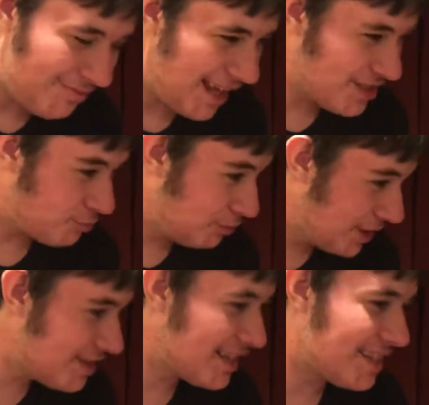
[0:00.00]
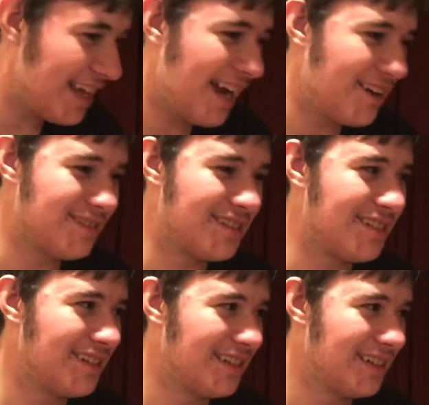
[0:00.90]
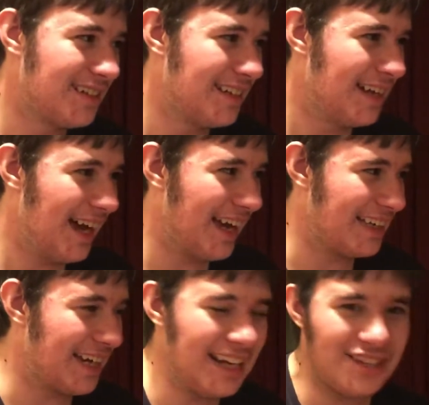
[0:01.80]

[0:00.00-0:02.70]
as weird as it sounds, I kind